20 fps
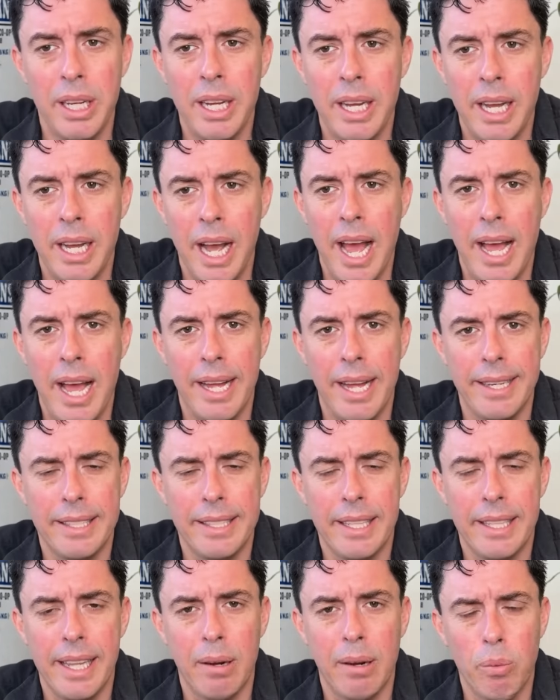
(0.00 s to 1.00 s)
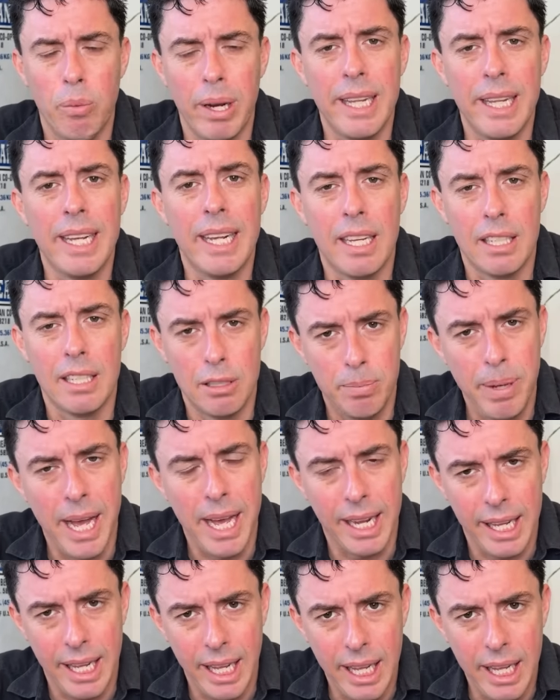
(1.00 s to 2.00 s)
and that when he gets
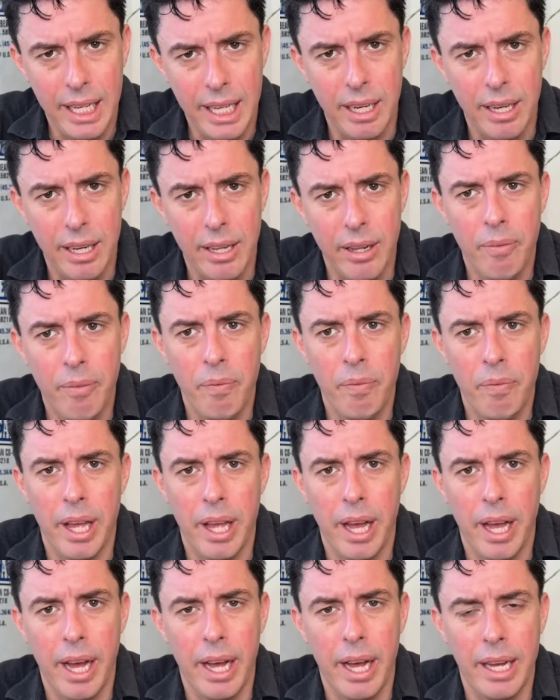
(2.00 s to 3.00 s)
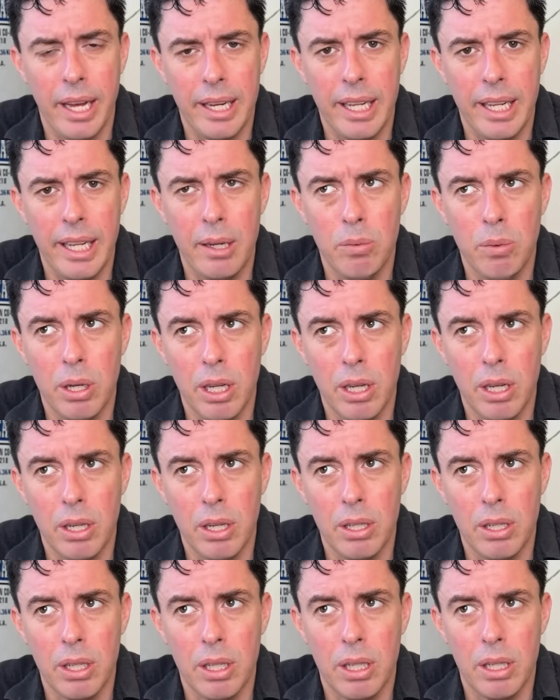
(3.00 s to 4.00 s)
back in, he
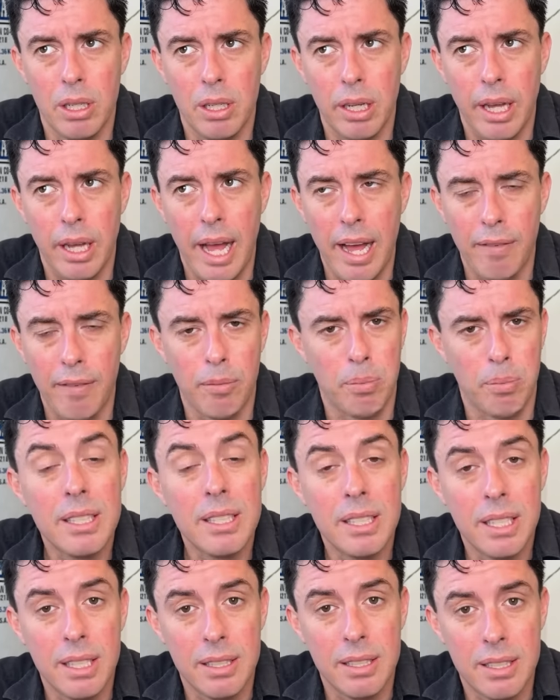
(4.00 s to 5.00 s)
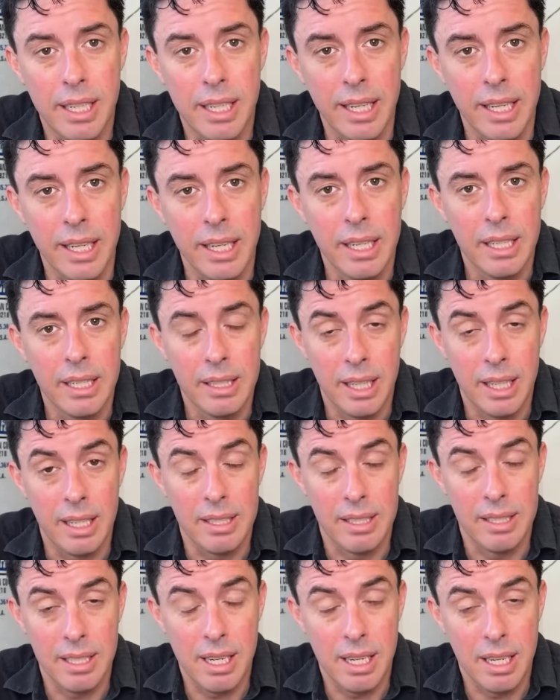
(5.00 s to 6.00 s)
will have a presidency that
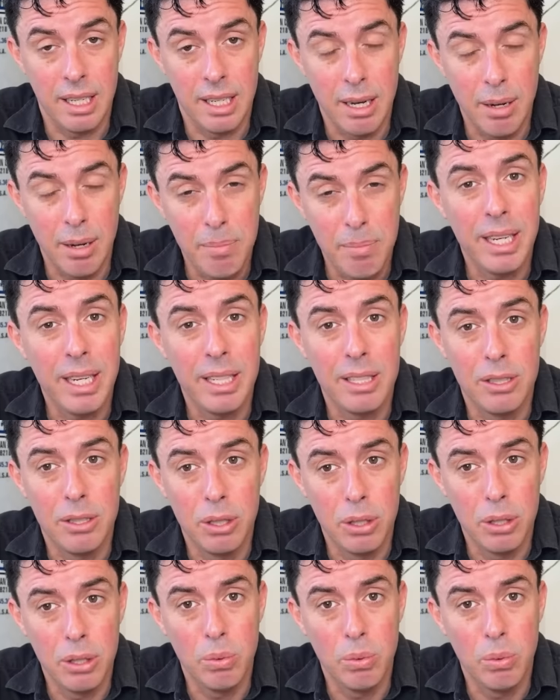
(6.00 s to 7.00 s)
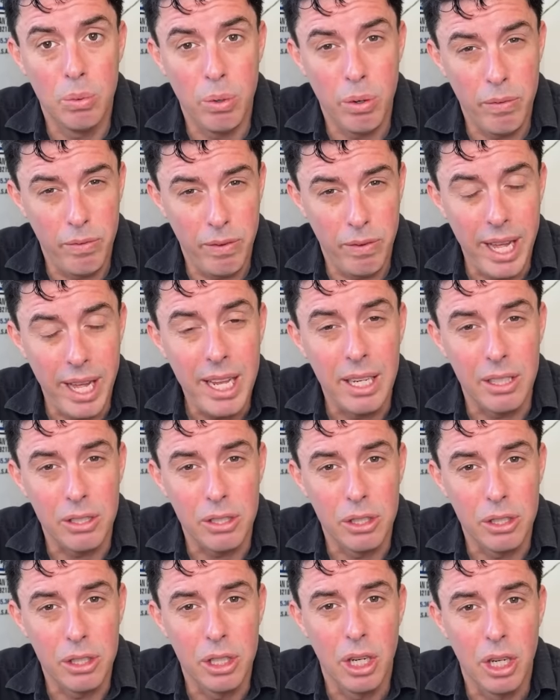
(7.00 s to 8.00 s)
is committed to
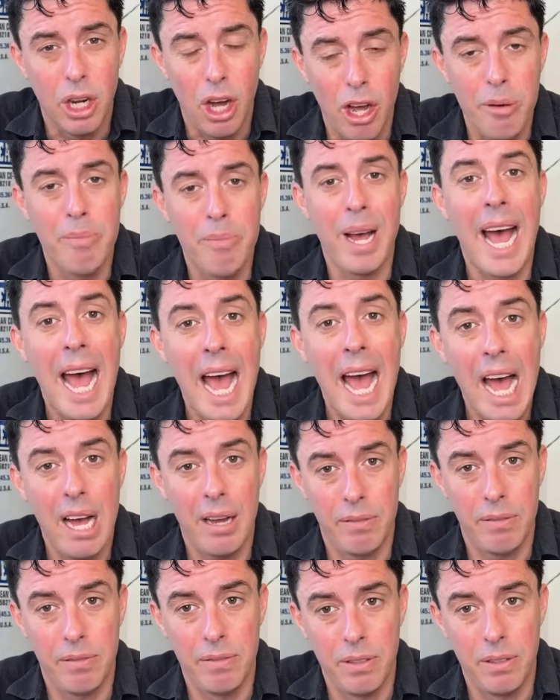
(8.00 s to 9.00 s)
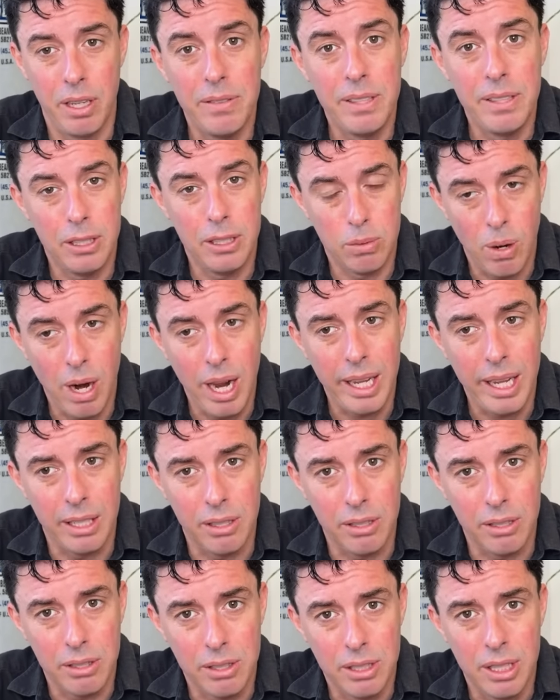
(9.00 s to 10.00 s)
revenge on behalf of these
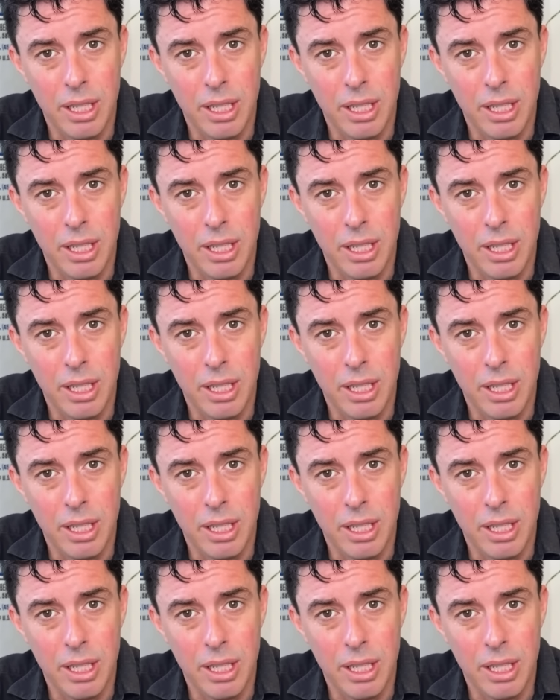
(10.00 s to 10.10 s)
rioters.